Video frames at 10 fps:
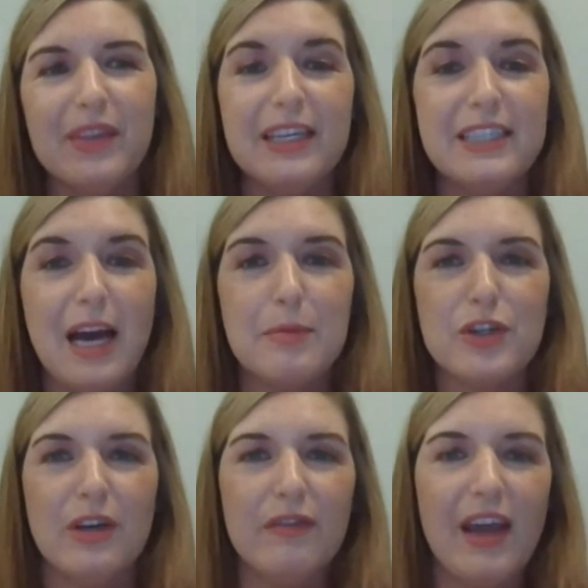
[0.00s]
the
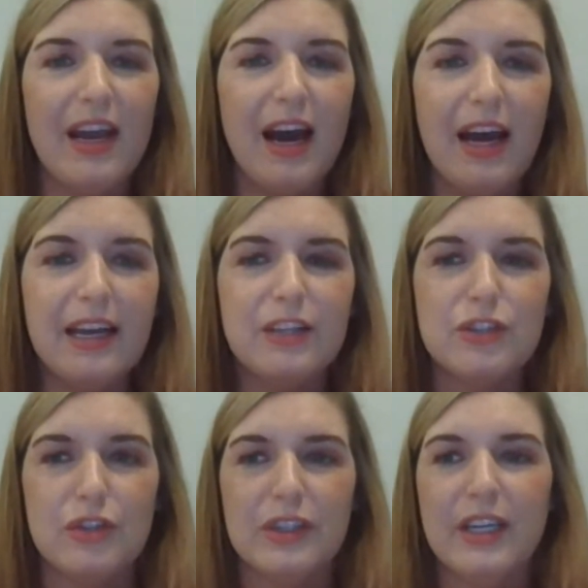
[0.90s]
adoption of A I in
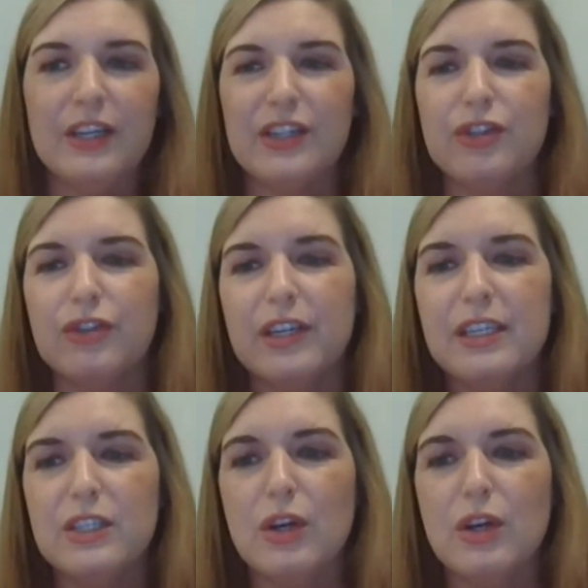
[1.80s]
certain industries.